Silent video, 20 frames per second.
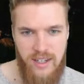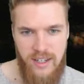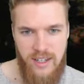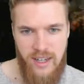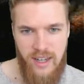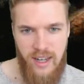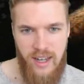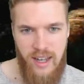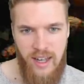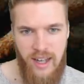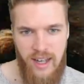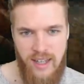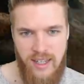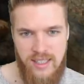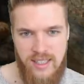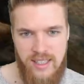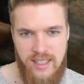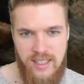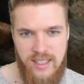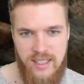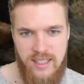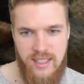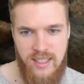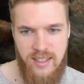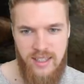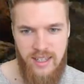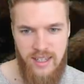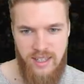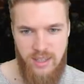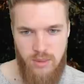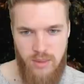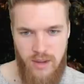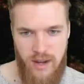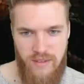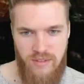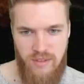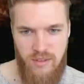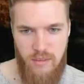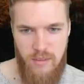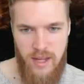Yes. Get away
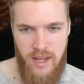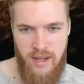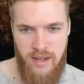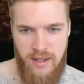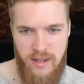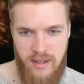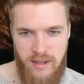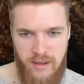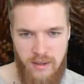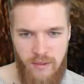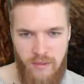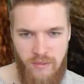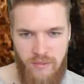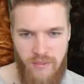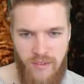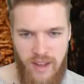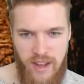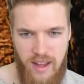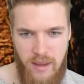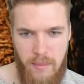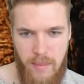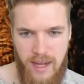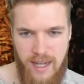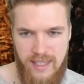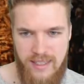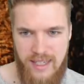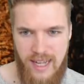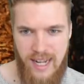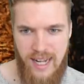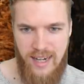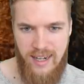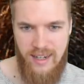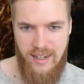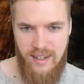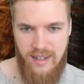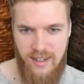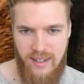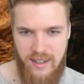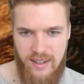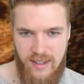from me. Fear my dagger.